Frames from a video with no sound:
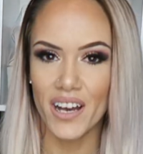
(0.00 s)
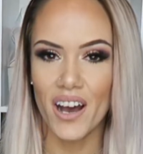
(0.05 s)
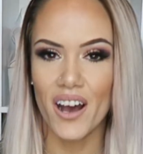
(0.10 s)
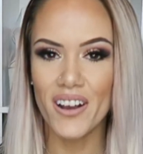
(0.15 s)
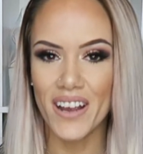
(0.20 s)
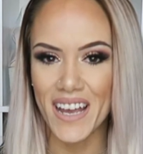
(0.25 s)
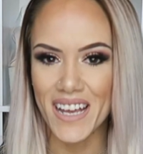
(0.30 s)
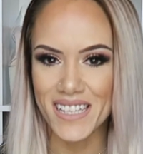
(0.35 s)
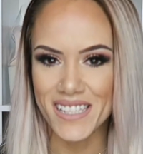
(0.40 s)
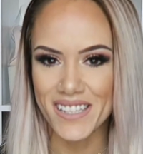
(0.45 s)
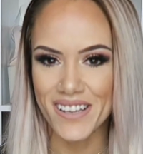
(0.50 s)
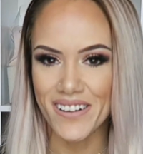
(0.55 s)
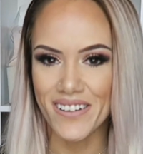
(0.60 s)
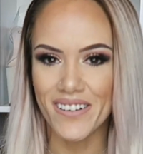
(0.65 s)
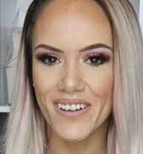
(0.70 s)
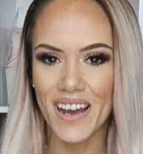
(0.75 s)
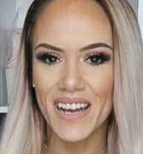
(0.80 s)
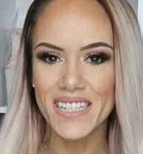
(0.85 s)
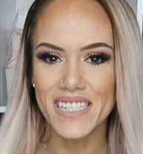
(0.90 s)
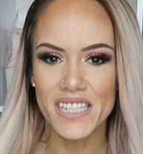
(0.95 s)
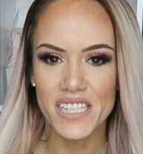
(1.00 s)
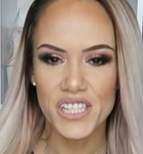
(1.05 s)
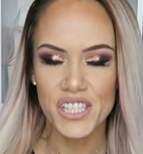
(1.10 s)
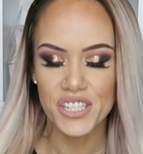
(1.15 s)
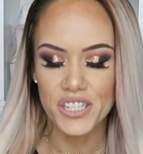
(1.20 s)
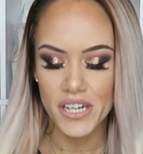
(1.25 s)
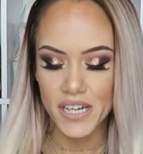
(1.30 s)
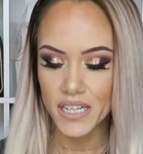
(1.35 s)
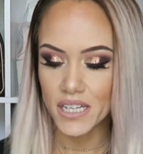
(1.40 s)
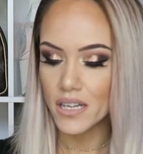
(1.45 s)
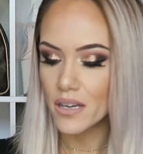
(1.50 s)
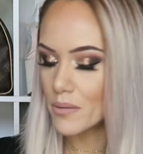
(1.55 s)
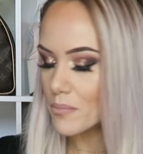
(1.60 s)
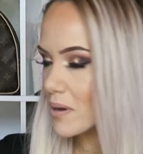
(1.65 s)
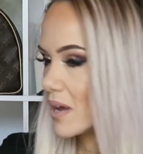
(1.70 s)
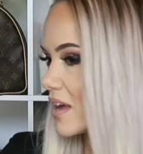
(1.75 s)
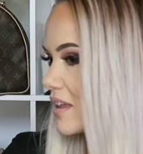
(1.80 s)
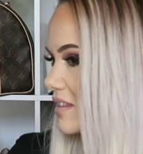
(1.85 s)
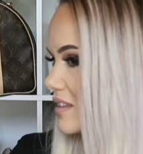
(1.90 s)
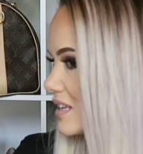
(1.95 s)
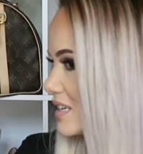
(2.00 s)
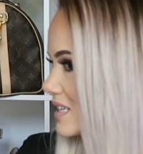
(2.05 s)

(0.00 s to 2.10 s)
Okay, so I just straightened them, and